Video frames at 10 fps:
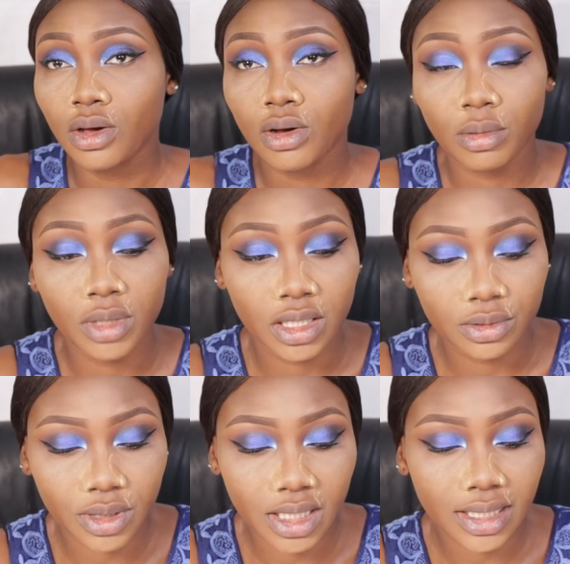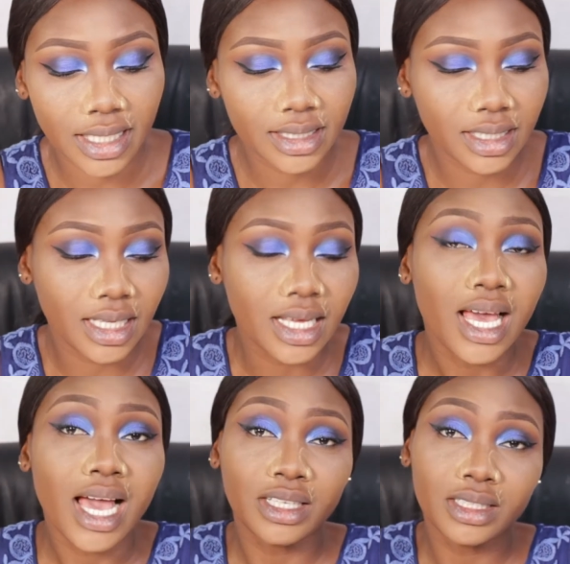coming in really nicely.
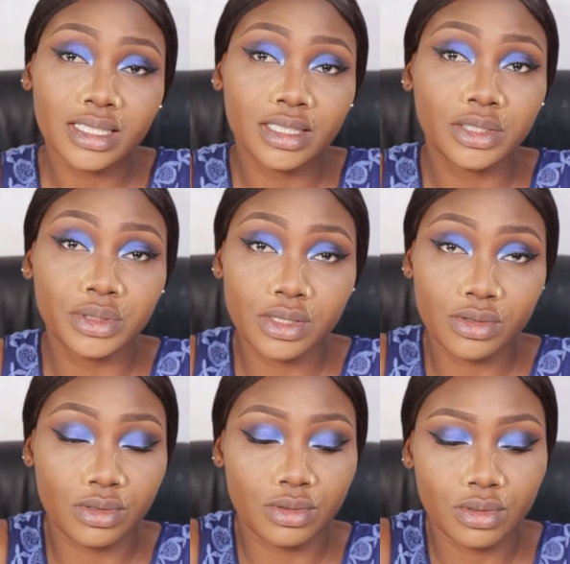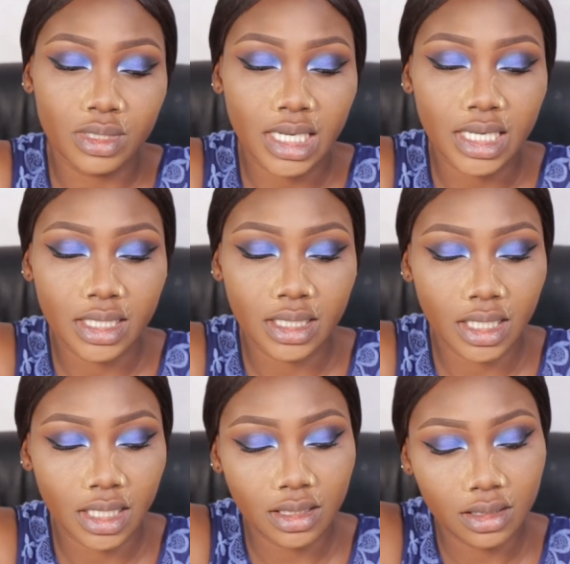Another secret to tying
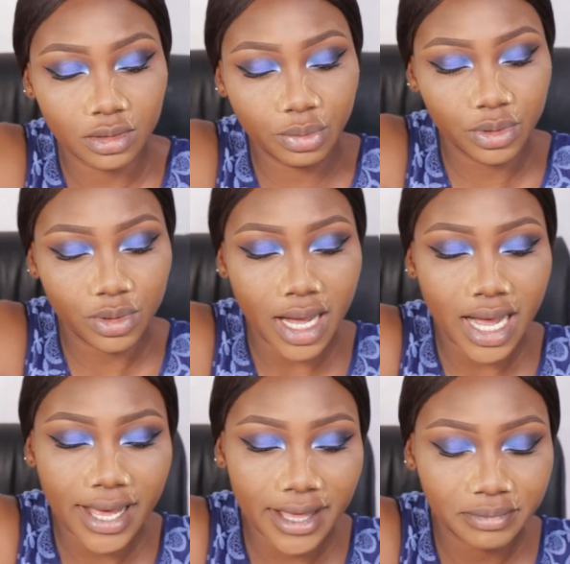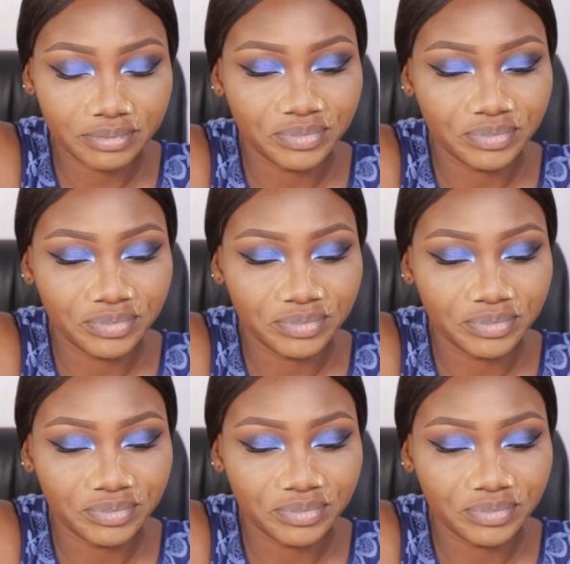in this blue eye